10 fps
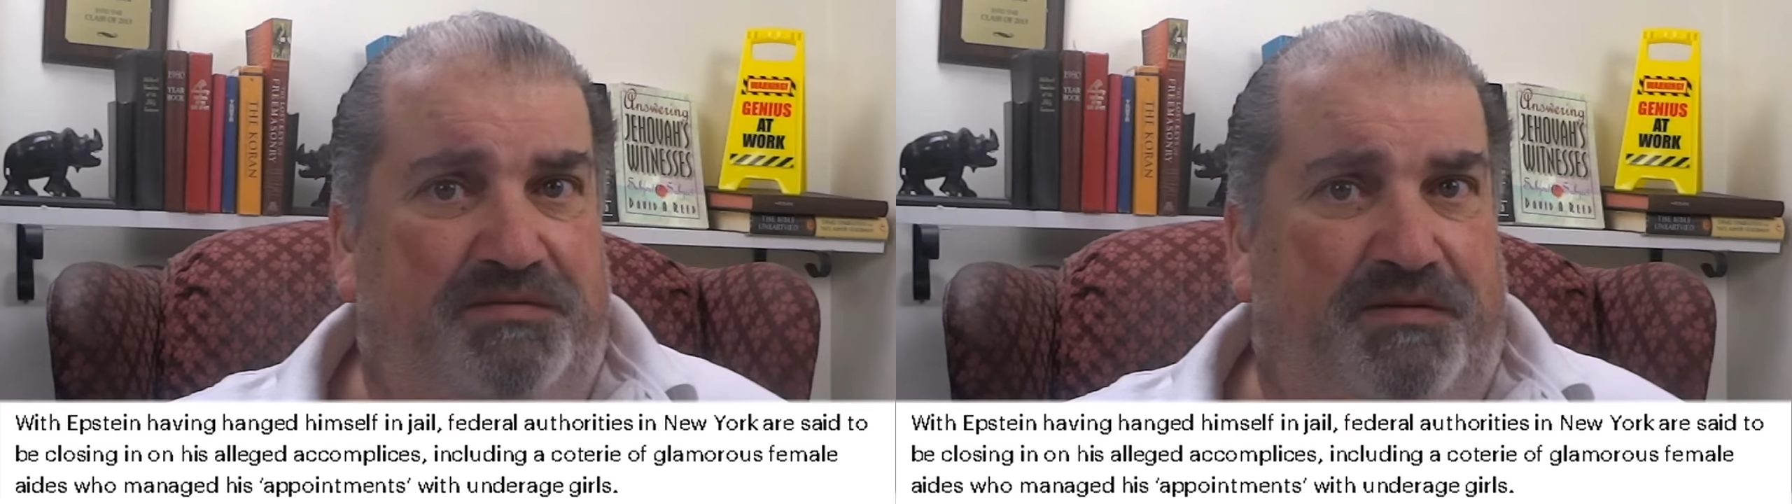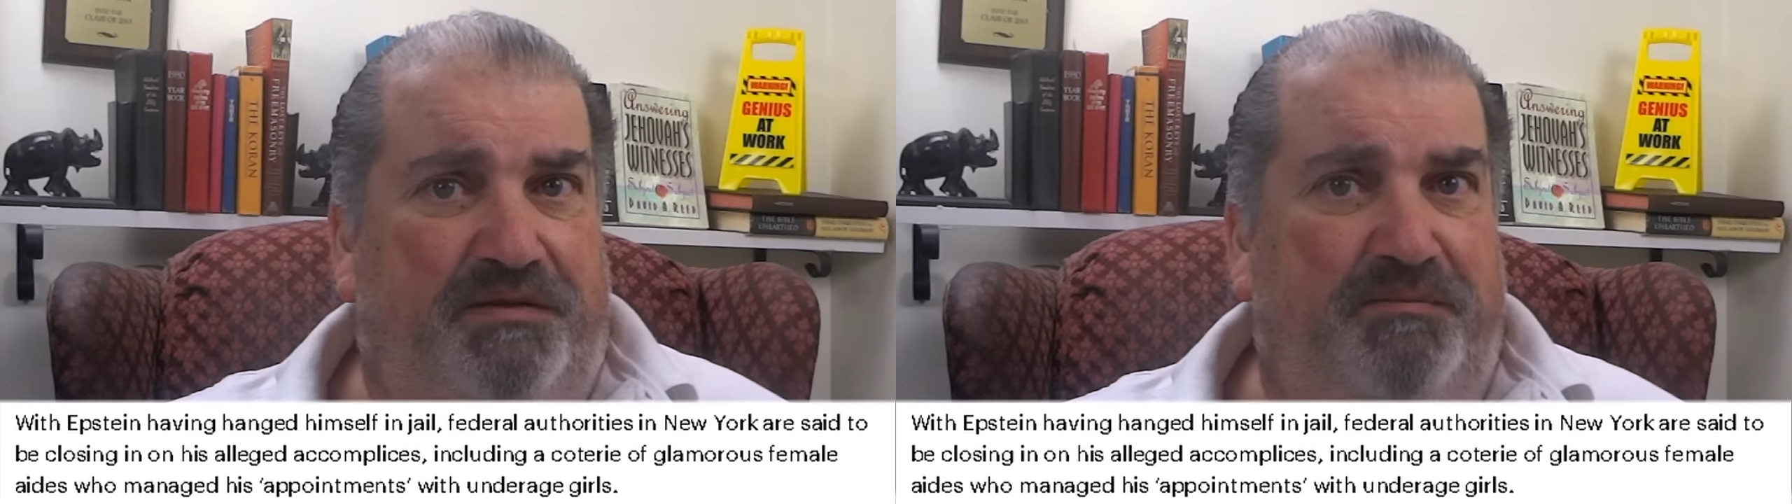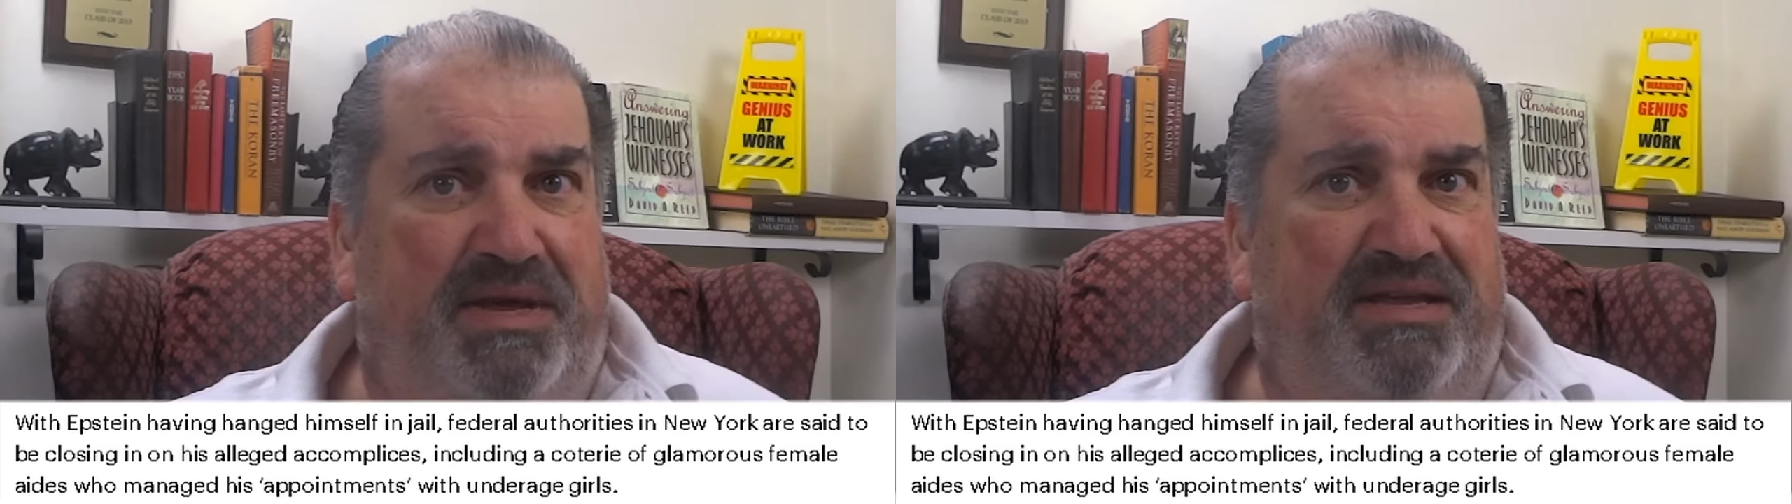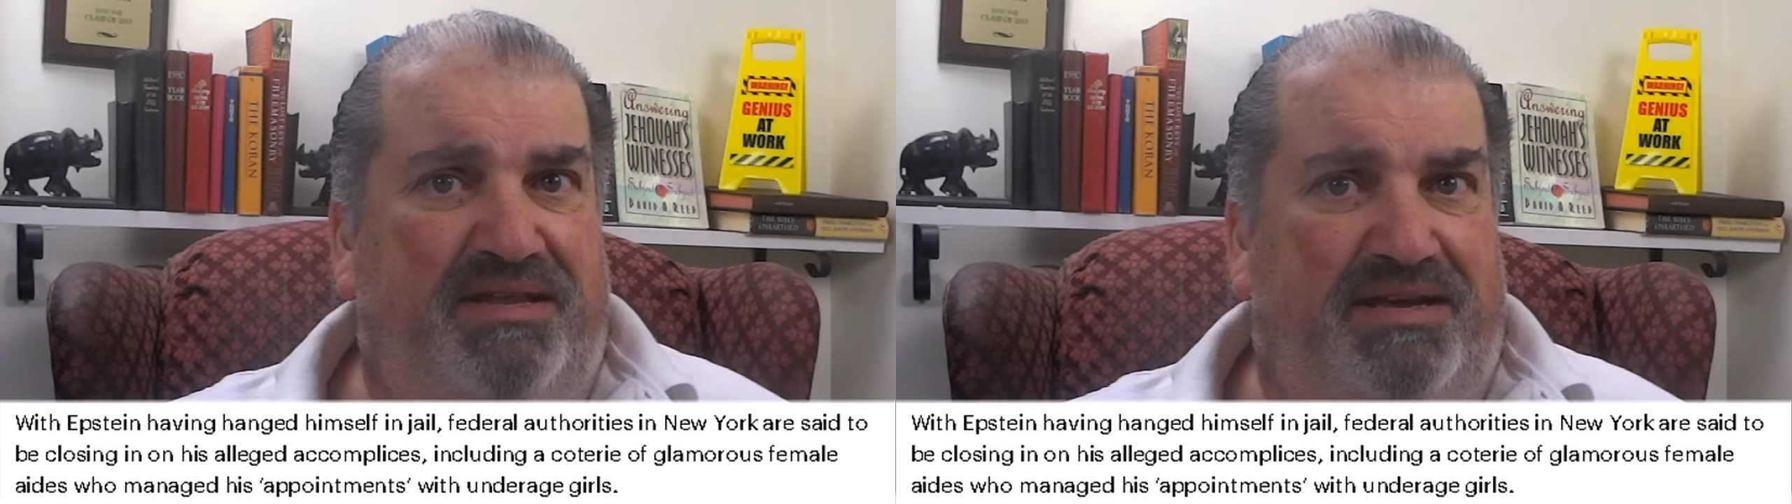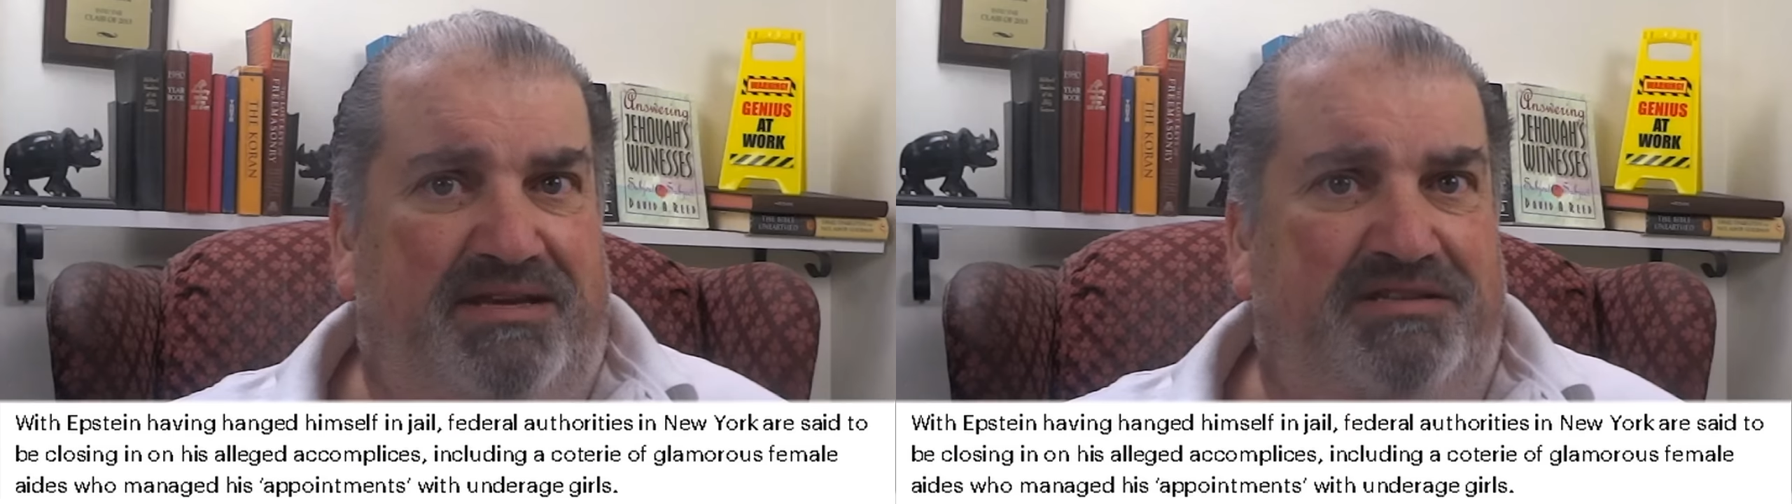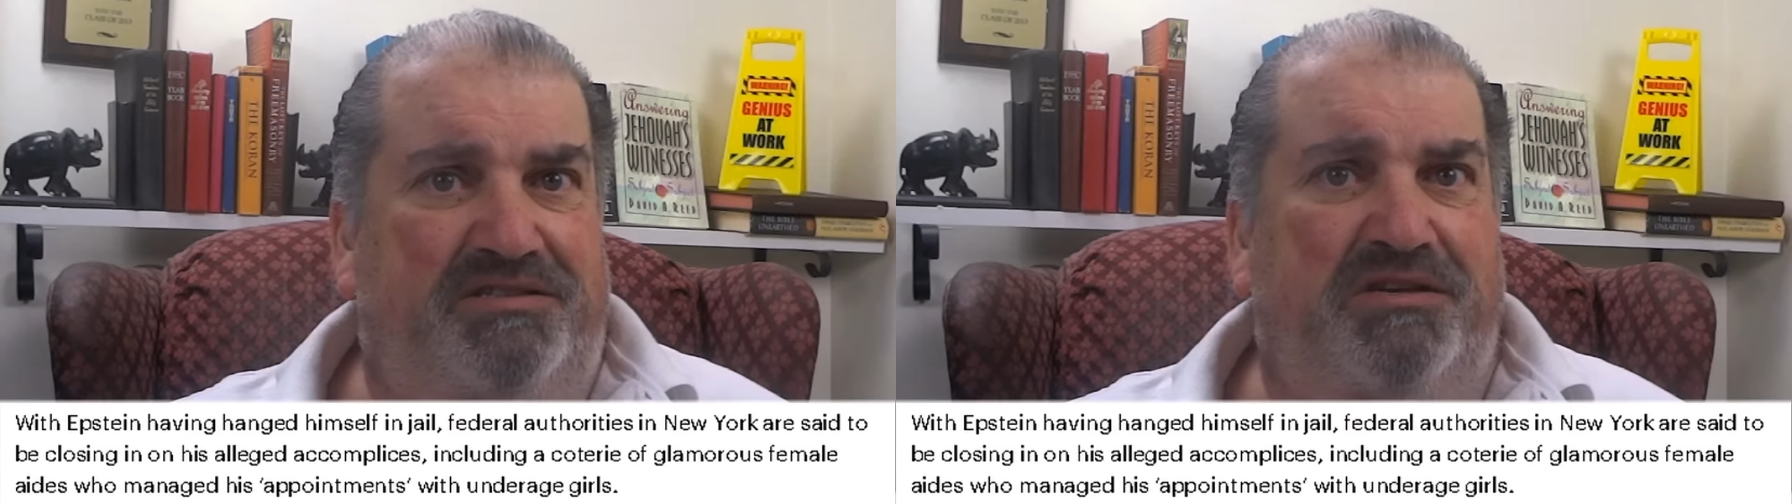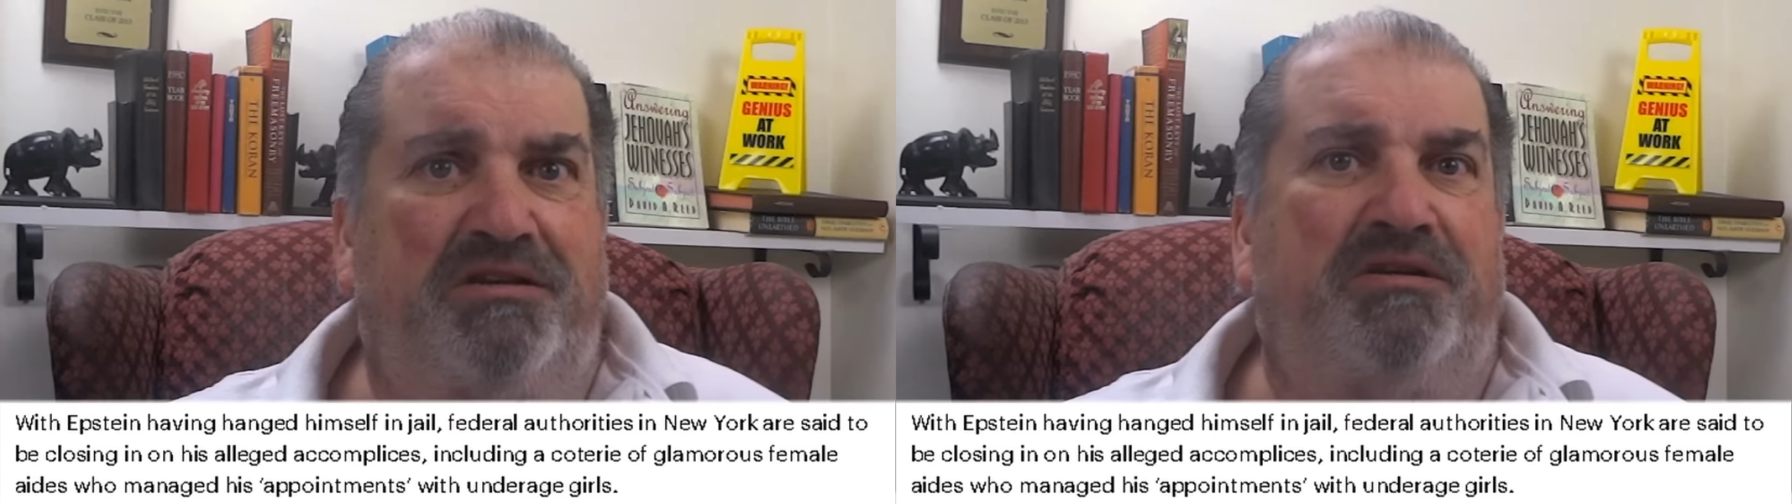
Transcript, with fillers: female aides